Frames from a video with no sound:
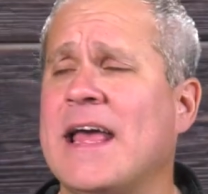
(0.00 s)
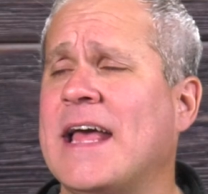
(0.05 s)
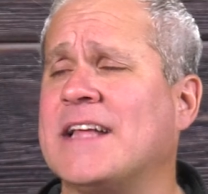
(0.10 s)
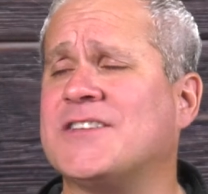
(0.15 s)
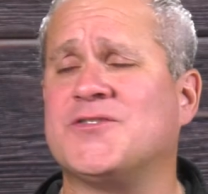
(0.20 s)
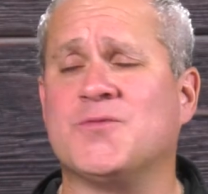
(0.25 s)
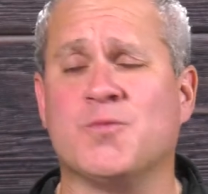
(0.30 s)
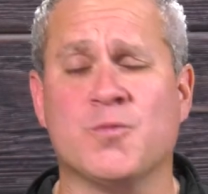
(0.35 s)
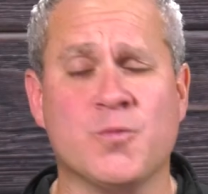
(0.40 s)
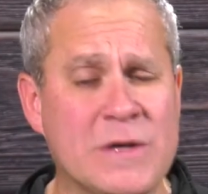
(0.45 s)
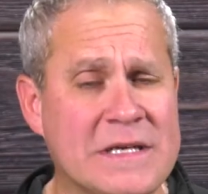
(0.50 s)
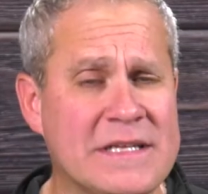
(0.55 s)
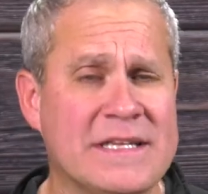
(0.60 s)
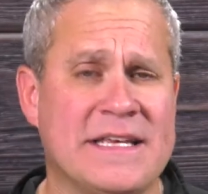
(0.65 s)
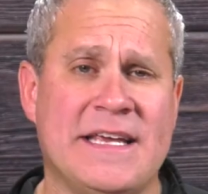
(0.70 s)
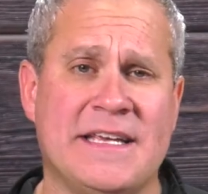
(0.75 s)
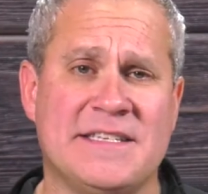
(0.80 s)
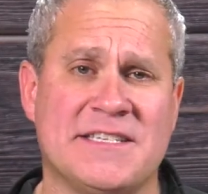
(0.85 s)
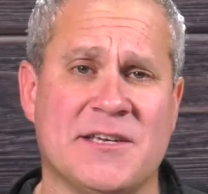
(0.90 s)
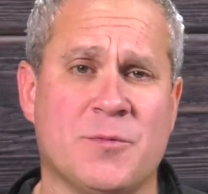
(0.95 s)
It's
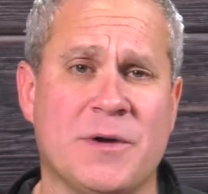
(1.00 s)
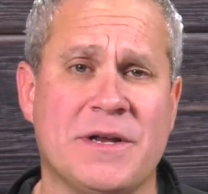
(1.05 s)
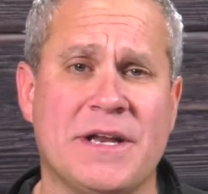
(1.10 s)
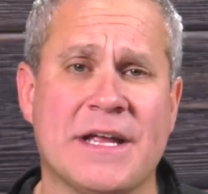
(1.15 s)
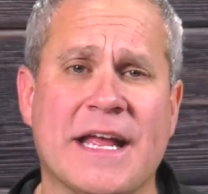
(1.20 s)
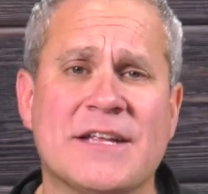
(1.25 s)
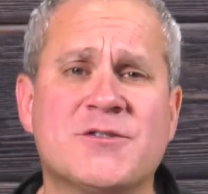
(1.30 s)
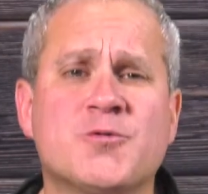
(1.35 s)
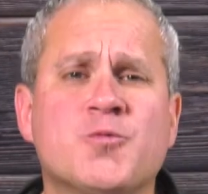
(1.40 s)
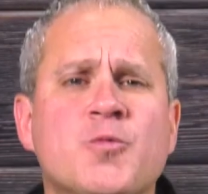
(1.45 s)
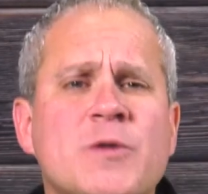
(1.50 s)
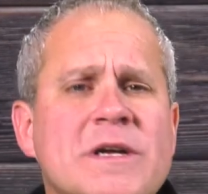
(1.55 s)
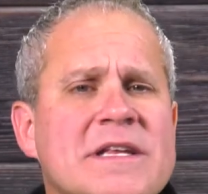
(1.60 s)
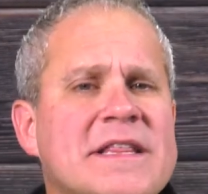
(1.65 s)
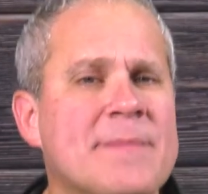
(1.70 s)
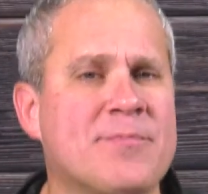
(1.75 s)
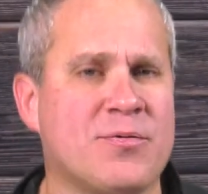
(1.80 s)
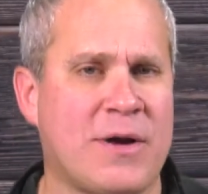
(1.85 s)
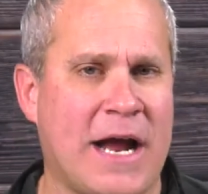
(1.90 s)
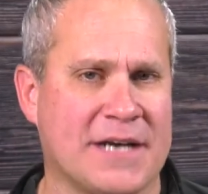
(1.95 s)
really easy reading. It's
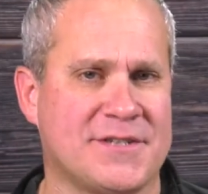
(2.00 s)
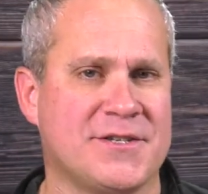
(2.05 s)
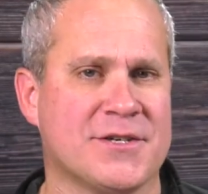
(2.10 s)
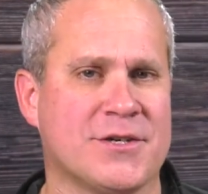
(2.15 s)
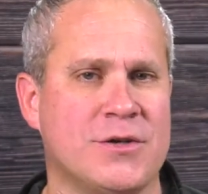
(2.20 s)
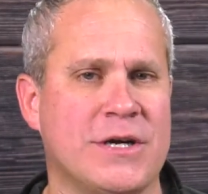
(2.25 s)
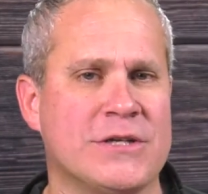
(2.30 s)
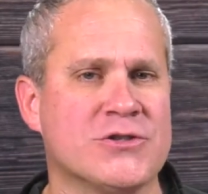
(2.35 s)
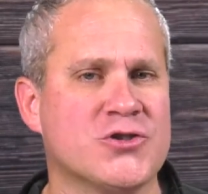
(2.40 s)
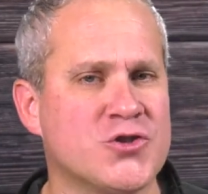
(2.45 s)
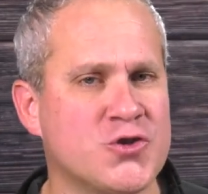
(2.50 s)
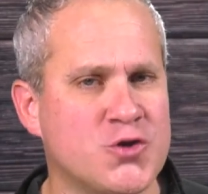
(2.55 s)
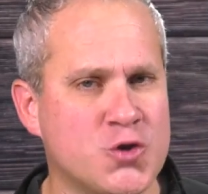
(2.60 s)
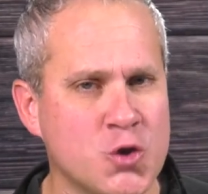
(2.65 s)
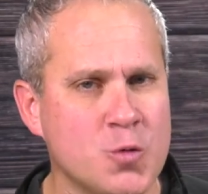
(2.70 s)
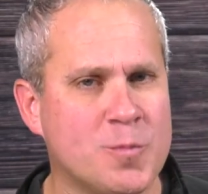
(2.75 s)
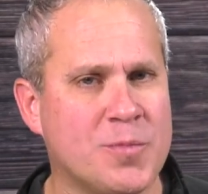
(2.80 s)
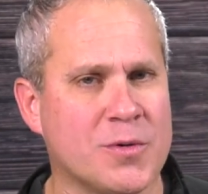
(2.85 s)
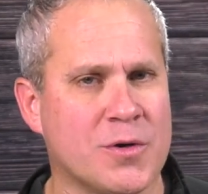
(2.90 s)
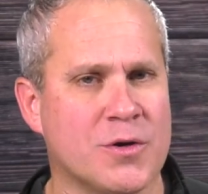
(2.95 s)
really practical and
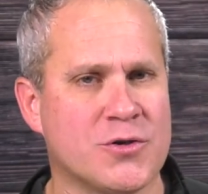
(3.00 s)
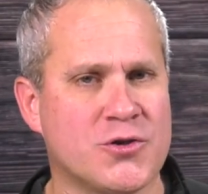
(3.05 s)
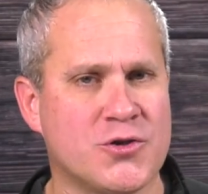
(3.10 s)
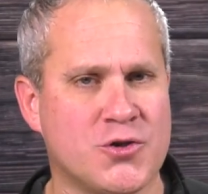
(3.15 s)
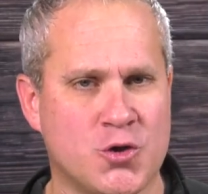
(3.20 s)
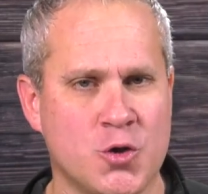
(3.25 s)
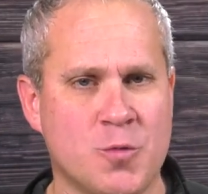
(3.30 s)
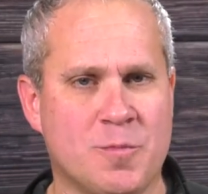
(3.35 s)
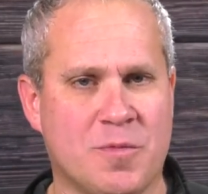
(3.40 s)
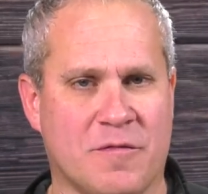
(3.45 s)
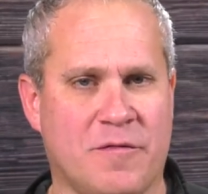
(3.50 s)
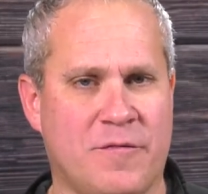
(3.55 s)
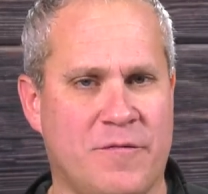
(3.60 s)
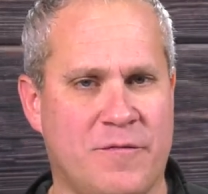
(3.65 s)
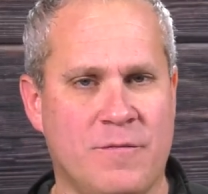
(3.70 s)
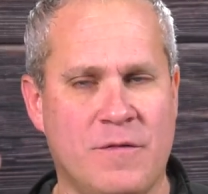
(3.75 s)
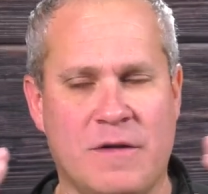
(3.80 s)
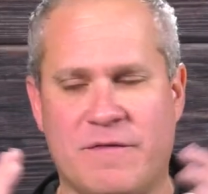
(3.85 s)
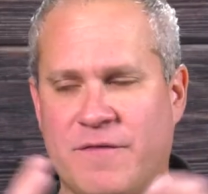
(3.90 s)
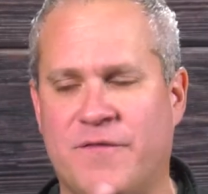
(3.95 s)
super, super
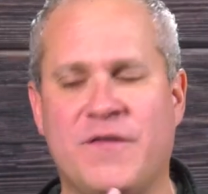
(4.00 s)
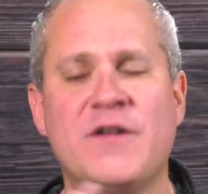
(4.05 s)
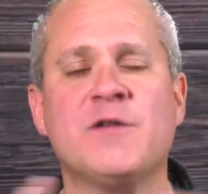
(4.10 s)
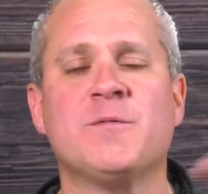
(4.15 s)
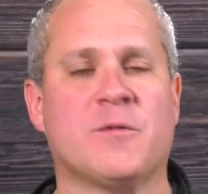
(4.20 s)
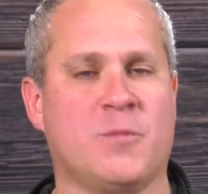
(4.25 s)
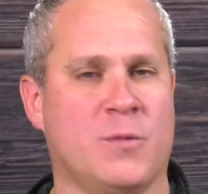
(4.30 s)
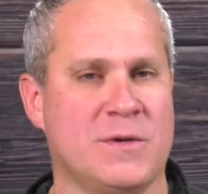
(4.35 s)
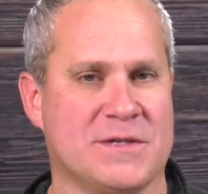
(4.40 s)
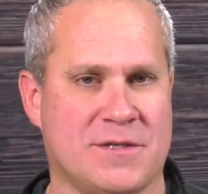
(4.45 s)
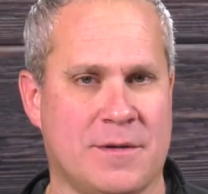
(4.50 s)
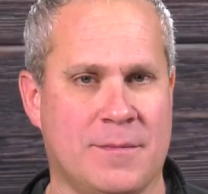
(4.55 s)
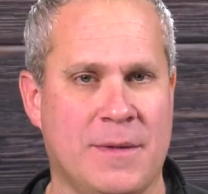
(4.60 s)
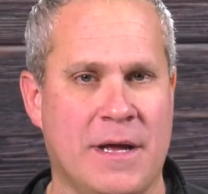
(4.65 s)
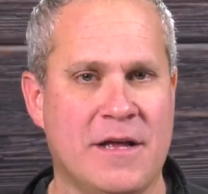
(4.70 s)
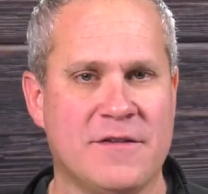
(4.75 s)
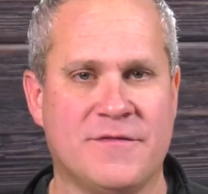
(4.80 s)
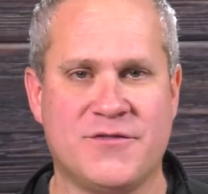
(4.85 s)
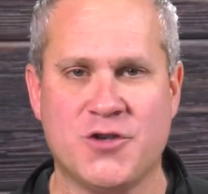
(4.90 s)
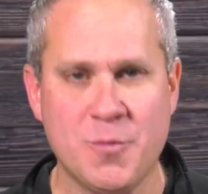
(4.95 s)
filled with wisdom,
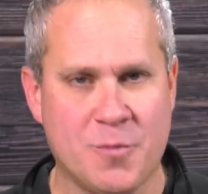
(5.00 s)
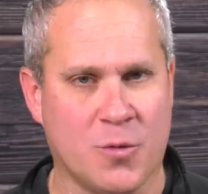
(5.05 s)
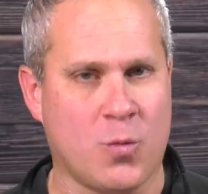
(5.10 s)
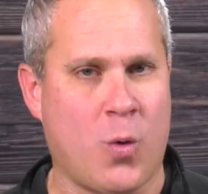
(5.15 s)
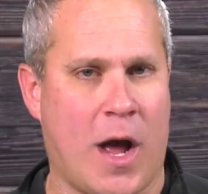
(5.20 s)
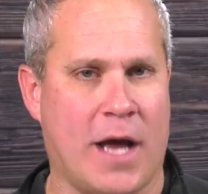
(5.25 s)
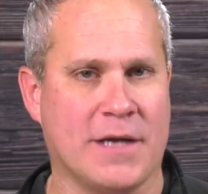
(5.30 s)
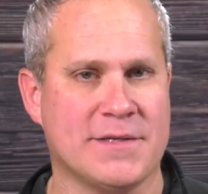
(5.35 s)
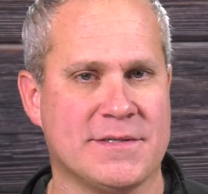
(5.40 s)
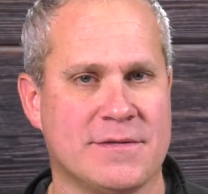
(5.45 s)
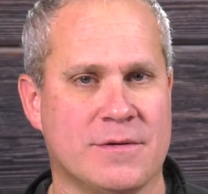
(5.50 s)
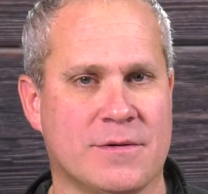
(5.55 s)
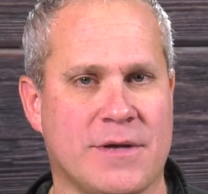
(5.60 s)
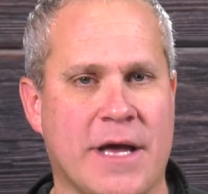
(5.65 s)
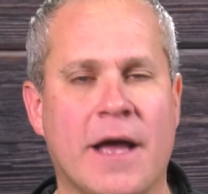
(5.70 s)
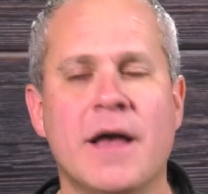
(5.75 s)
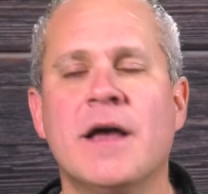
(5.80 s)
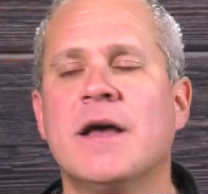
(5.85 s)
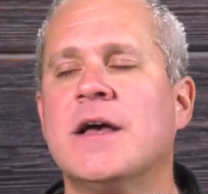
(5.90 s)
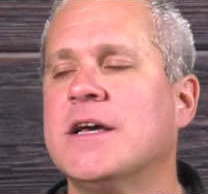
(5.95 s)
super wise,
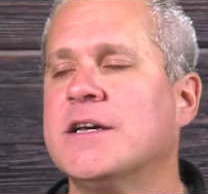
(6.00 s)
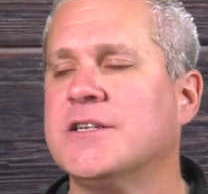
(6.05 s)
okay?